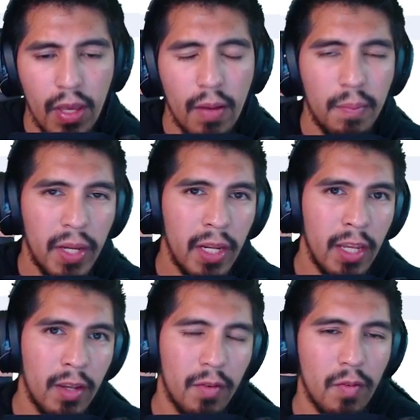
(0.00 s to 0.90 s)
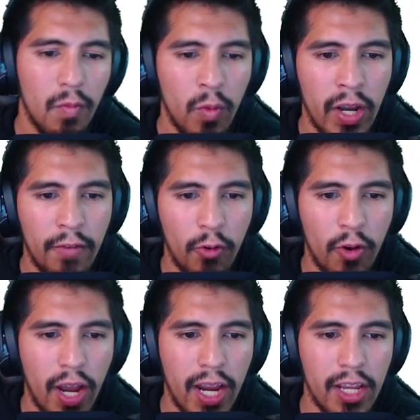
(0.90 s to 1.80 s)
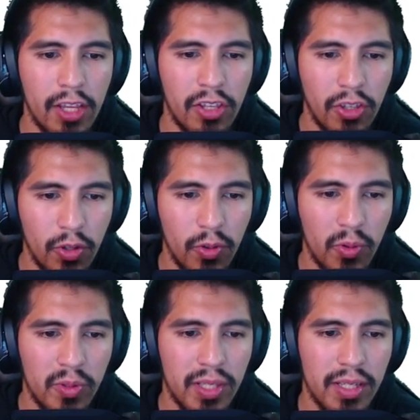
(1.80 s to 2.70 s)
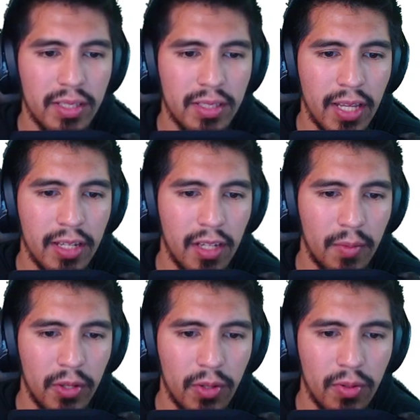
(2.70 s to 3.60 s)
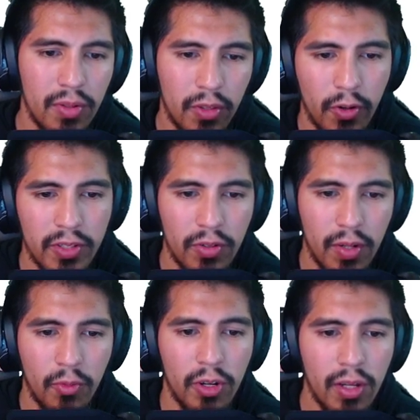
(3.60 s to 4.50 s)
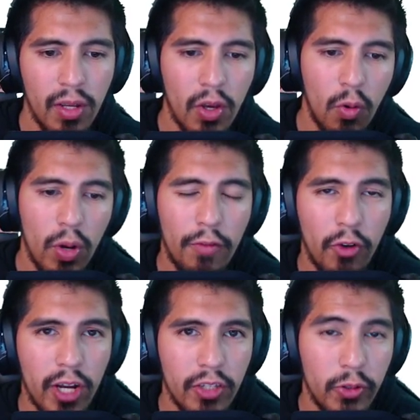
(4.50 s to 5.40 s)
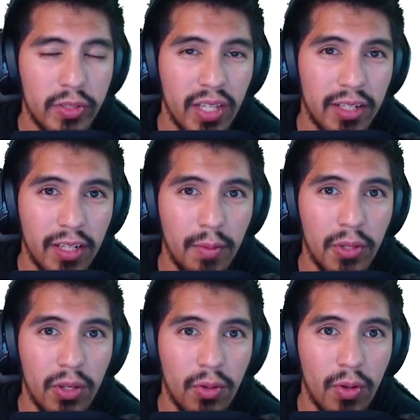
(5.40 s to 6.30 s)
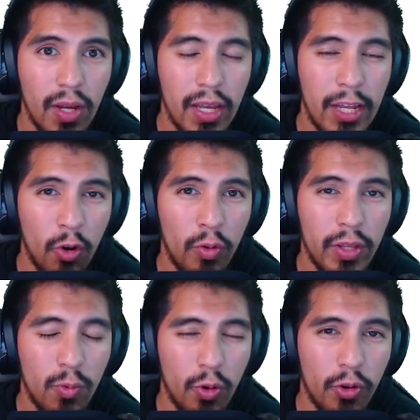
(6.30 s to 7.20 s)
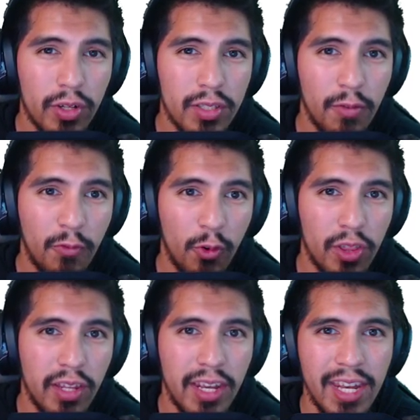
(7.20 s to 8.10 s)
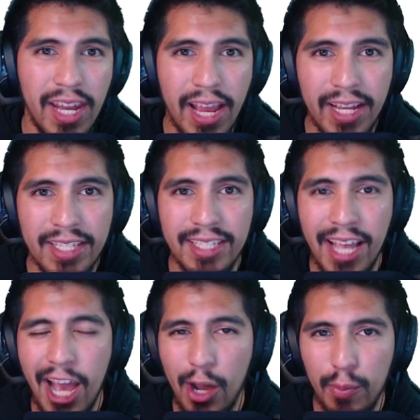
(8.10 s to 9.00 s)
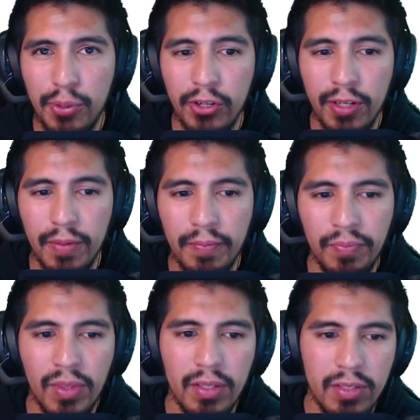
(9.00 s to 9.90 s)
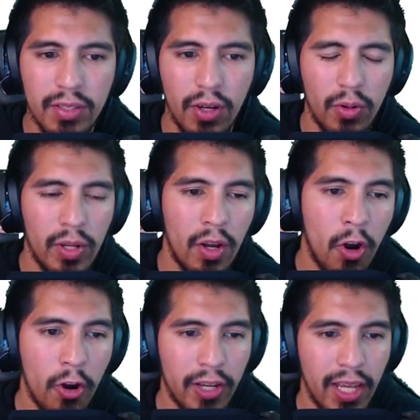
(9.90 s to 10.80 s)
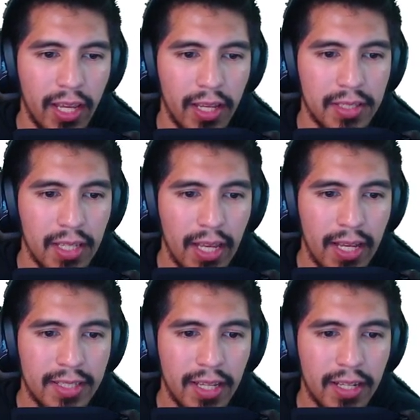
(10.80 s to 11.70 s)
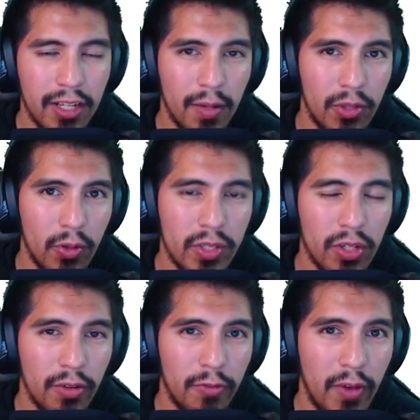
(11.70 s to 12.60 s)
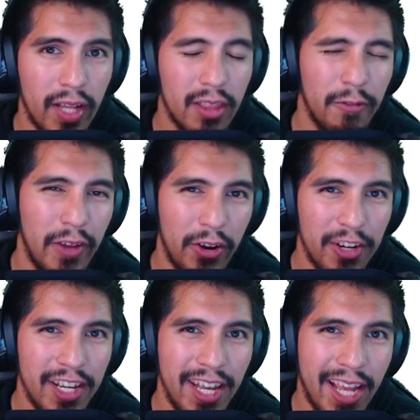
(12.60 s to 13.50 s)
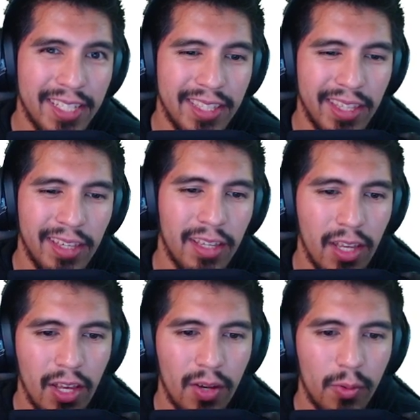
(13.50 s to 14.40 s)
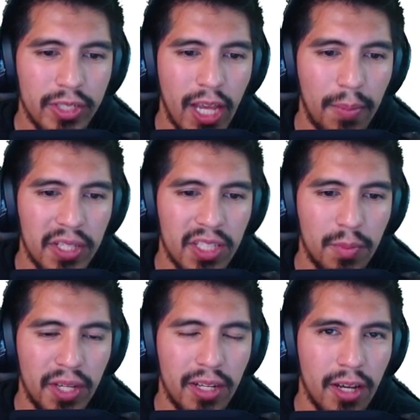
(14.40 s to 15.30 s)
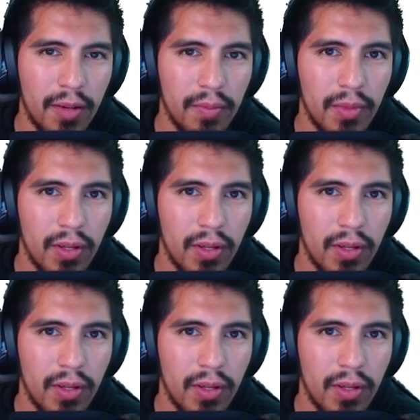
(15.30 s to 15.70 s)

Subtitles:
Meaning, whenever I use set W, there is no num1. Whenever I use set W, it only works for the next output. So in our case, set W is going to affect the very next thing, which happens to be num.